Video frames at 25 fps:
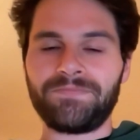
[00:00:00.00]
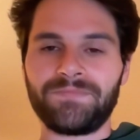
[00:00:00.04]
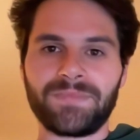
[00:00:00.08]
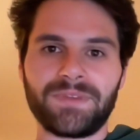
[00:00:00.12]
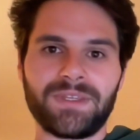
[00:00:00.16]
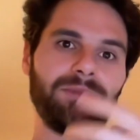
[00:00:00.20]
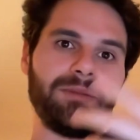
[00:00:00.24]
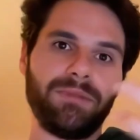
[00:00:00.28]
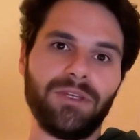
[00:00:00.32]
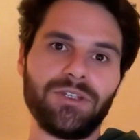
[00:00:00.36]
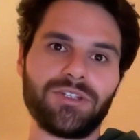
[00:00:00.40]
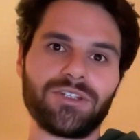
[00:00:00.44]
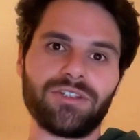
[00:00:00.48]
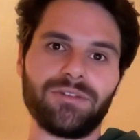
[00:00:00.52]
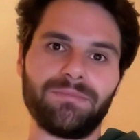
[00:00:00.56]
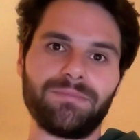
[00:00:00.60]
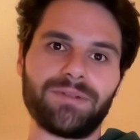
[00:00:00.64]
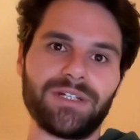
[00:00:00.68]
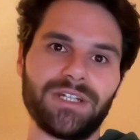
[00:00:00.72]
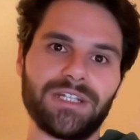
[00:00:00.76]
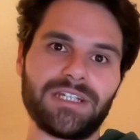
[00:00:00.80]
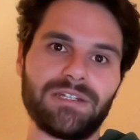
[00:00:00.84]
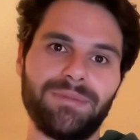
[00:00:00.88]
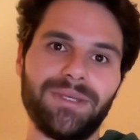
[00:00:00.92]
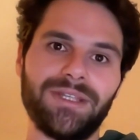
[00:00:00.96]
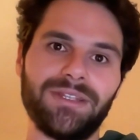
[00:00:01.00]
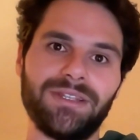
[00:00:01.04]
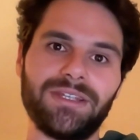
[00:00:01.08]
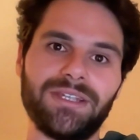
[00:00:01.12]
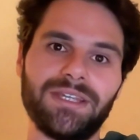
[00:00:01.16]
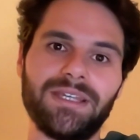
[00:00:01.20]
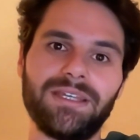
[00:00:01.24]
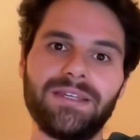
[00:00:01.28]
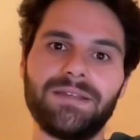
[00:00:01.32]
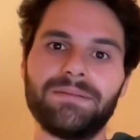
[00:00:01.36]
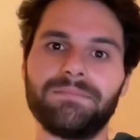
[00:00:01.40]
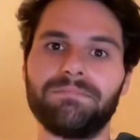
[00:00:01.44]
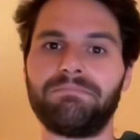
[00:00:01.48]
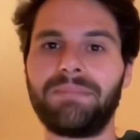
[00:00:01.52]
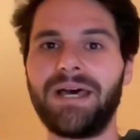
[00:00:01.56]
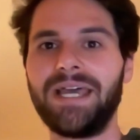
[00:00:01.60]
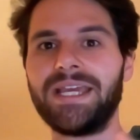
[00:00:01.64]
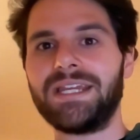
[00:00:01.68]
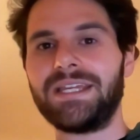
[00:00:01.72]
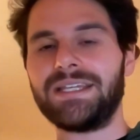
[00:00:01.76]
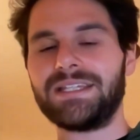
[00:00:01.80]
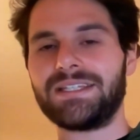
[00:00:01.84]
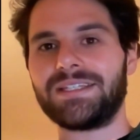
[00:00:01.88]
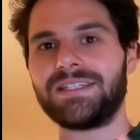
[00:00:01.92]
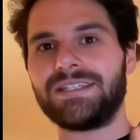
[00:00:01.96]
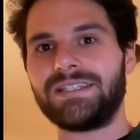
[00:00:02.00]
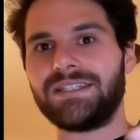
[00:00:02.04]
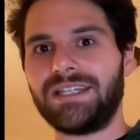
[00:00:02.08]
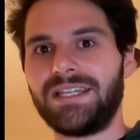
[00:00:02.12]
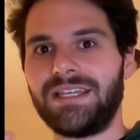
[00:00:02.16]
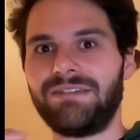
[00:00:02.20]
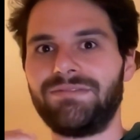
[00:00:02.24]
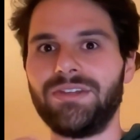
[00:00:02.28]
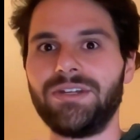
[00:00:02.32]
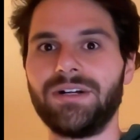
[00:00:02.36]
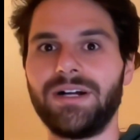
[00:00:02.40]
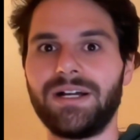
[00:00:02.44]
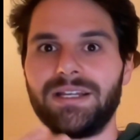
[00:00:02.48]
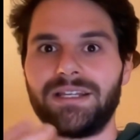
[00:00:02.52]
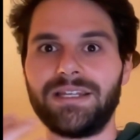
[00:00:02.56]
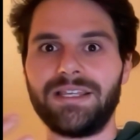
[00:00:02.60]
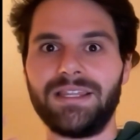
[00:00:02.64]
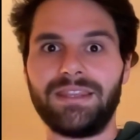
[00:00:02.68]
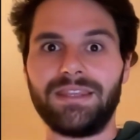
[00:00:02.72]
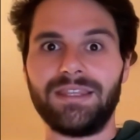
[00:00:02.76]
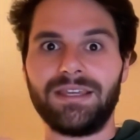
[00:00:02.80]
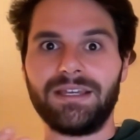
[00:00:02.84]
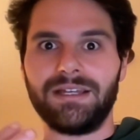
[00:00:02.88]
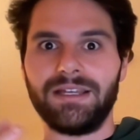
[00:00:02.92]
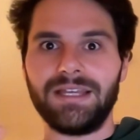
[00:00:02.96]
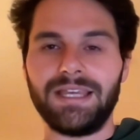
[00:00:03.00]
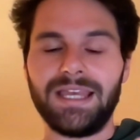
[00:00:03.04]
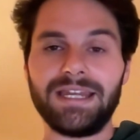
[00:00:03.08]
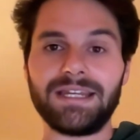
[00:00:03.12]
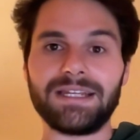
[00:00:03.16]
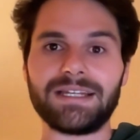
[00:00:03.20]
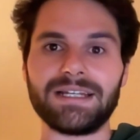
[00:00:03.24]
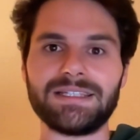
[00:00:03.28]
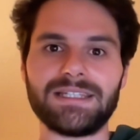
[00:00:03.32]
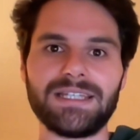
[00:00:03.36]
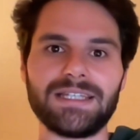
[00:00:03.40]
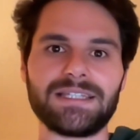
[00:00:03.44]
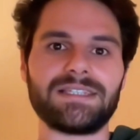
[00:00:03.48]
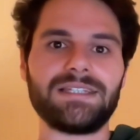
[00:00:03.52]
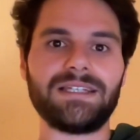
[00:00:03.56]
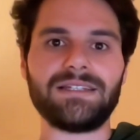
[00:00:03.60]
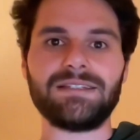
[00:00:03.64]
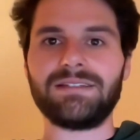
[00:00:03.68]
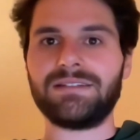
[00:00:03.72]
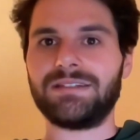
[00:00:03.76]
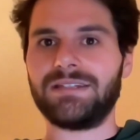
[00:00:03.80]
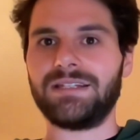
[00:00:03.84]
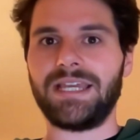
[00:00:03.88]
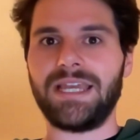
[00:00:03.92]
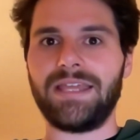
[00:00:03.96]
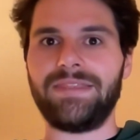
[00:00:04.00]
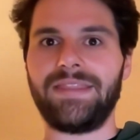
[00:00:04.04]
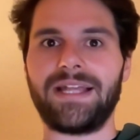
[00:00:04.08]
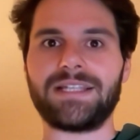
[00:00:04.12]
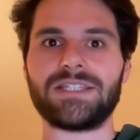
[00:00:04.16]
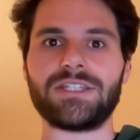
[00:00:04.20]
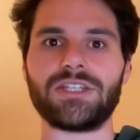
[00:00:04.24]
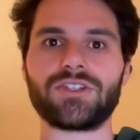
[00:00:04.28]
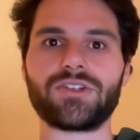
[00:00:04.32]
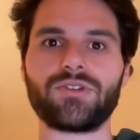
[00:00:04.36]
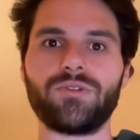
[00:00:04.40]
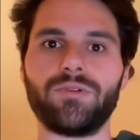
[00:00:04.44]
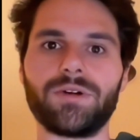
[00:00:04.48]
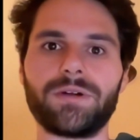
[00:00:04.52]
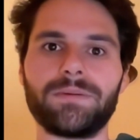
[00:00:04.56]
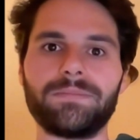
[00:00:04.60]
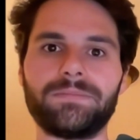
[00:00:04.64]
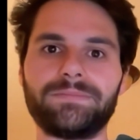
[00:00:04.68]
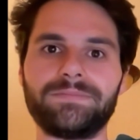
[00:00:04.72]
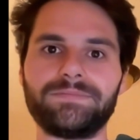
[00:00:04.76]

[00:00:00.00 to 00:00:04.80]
The mutual predictability minus if you got anything inconsistent, and that's a score.